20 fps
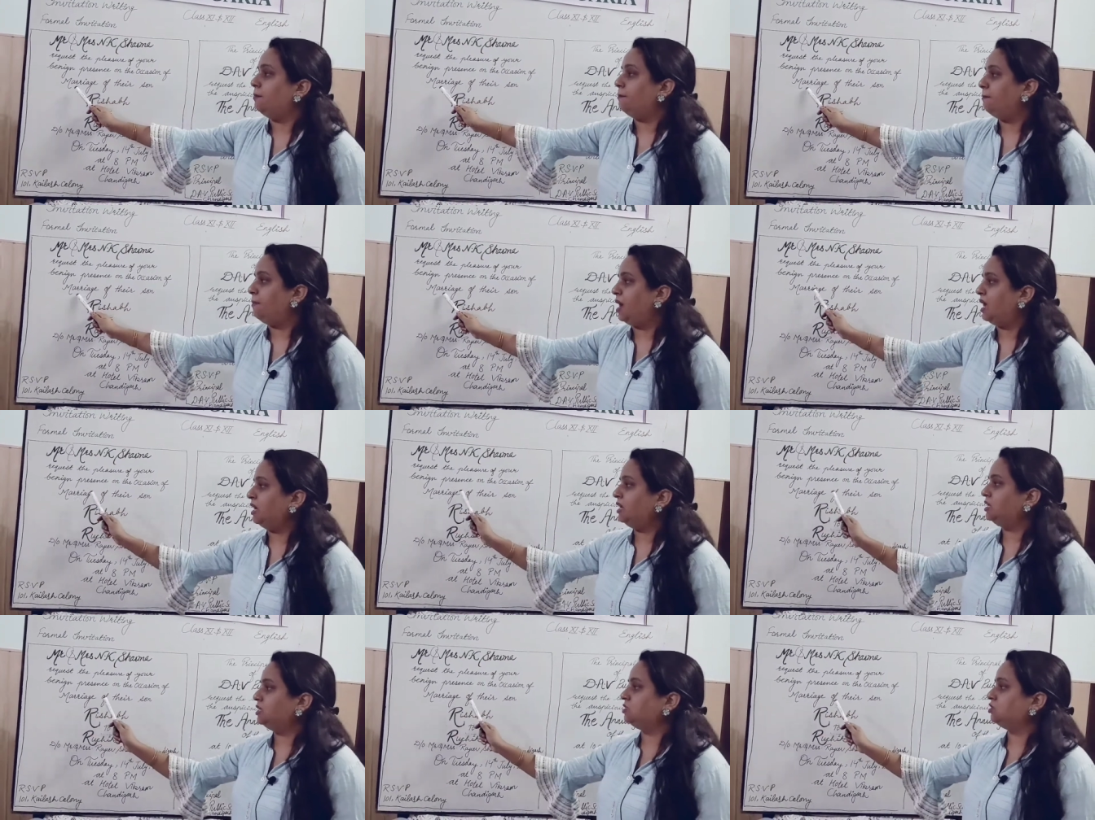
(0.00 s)

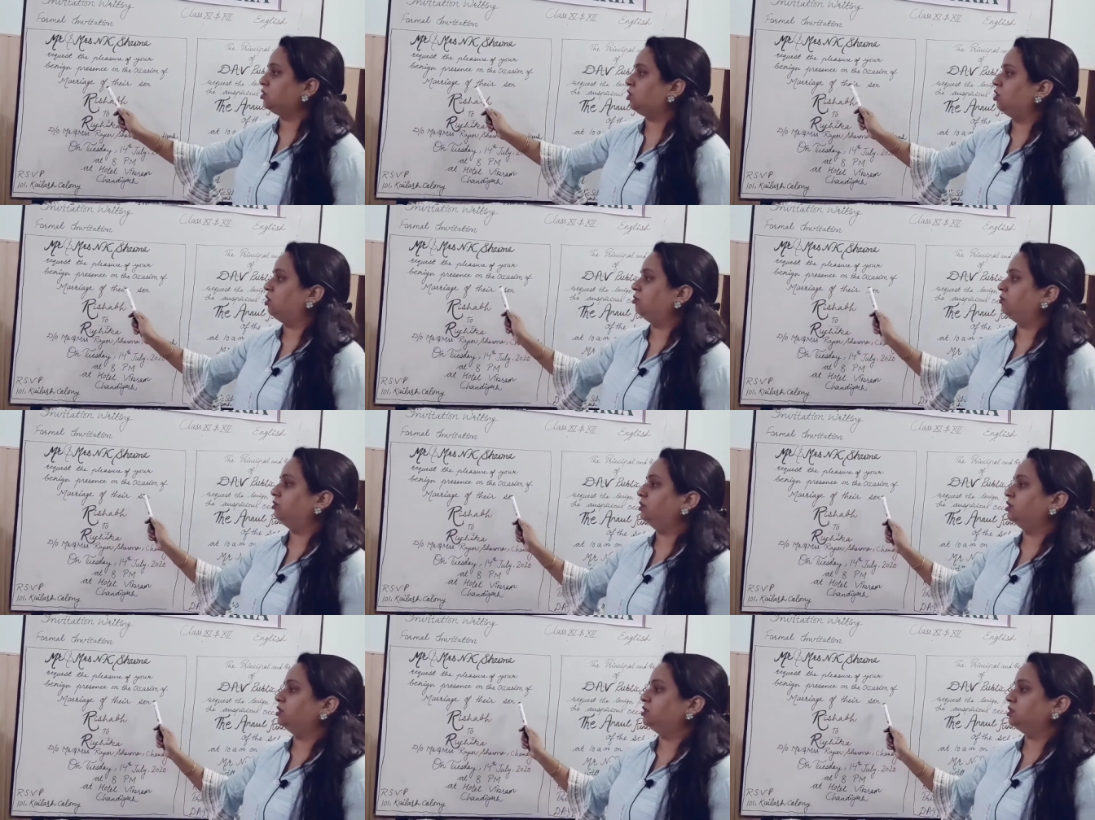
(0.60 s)
marriage
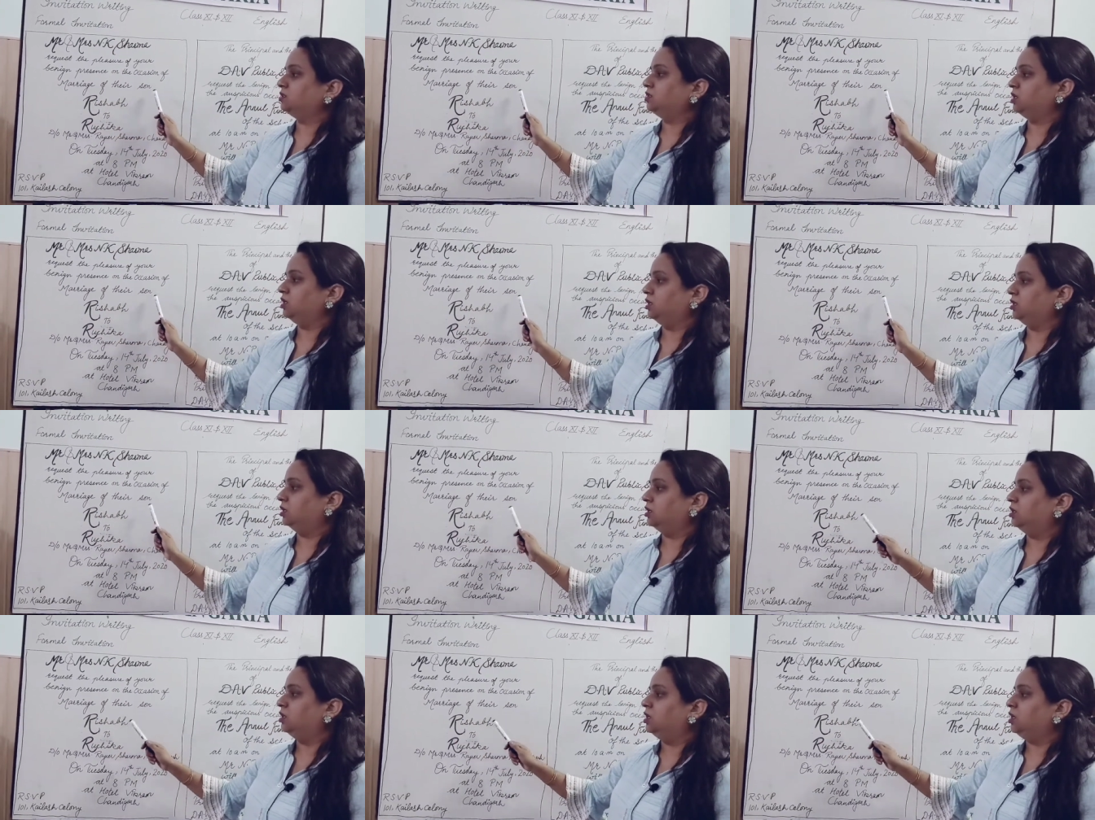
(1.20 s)
of their
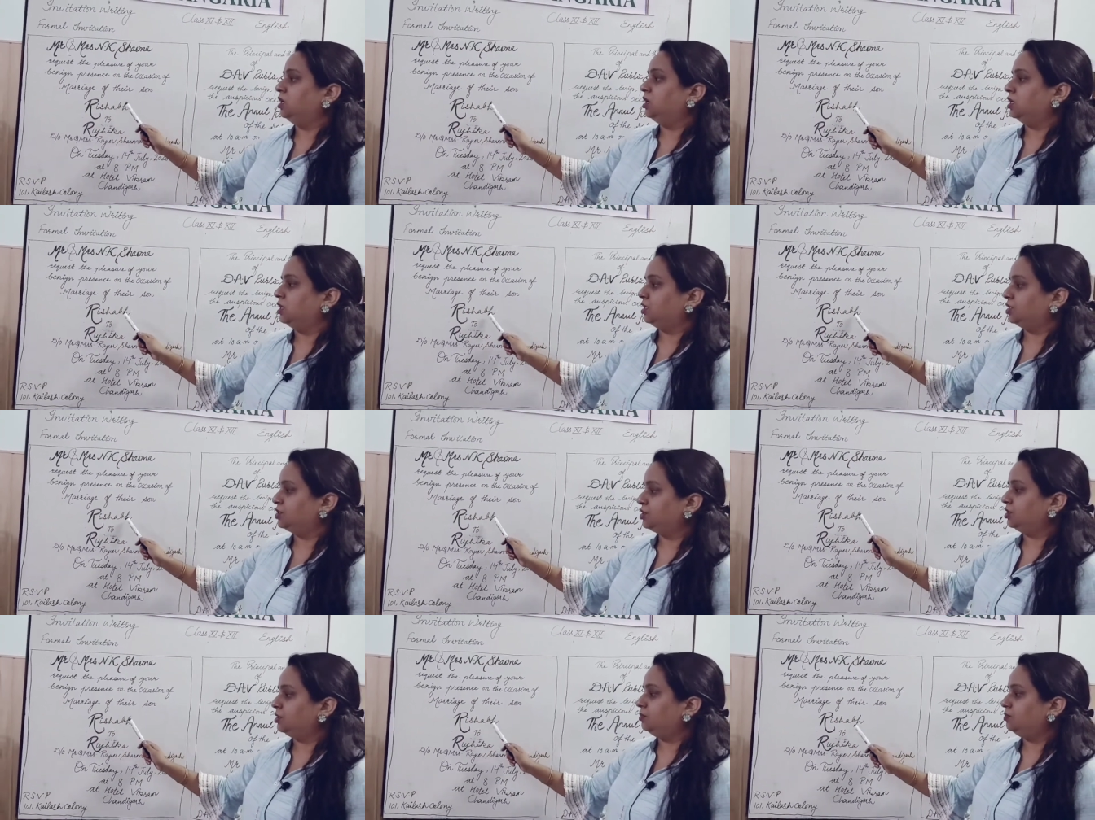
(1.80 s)
son
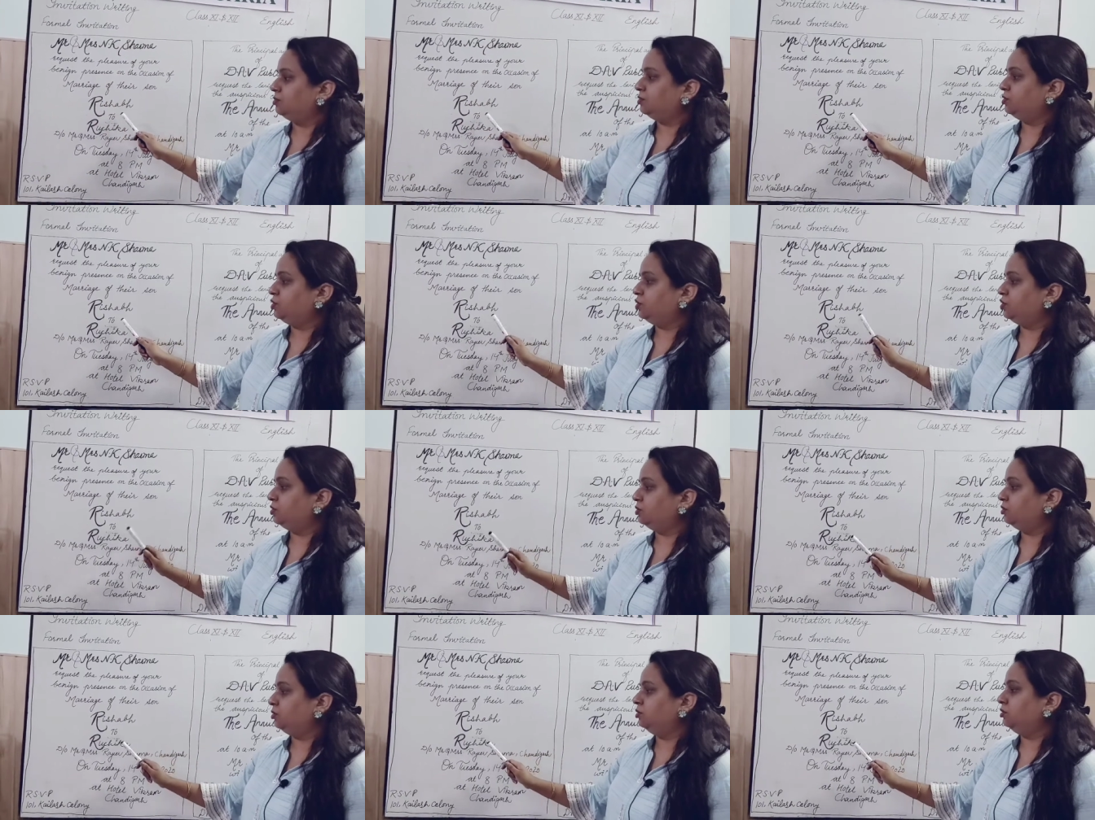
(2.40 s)
Rishabh
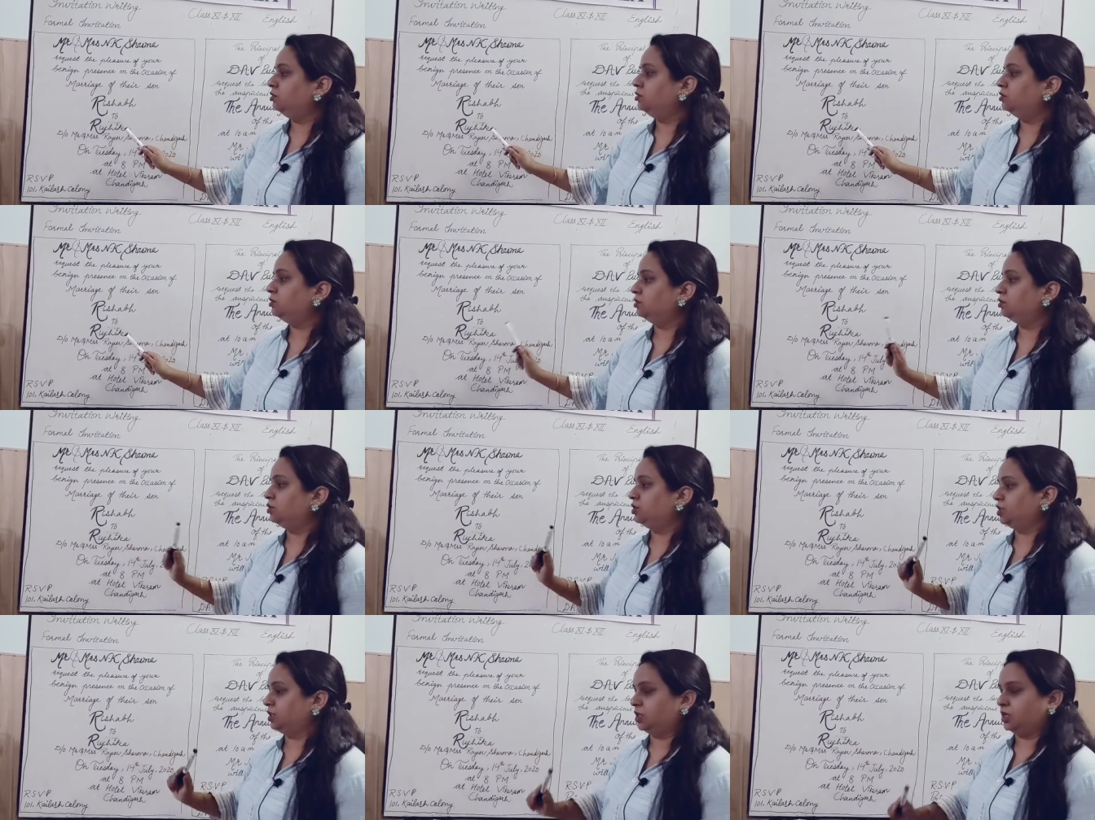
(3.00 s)
to
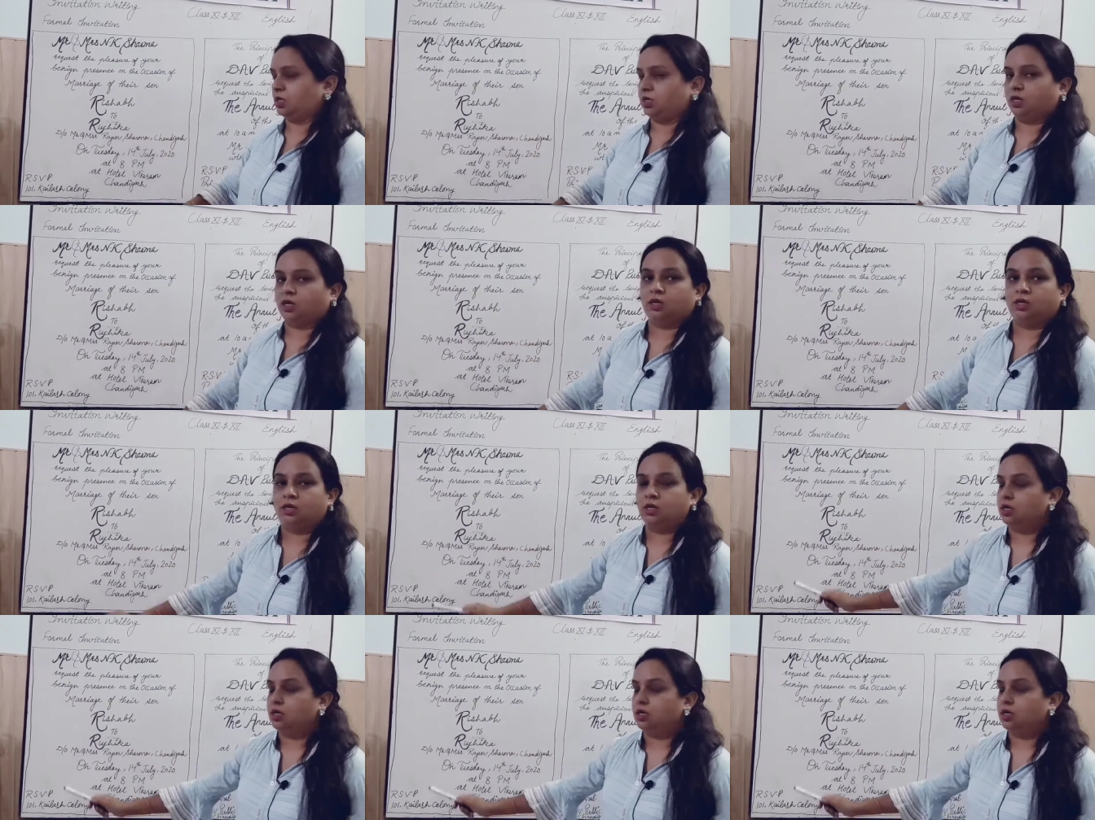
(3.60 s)
Ruchika,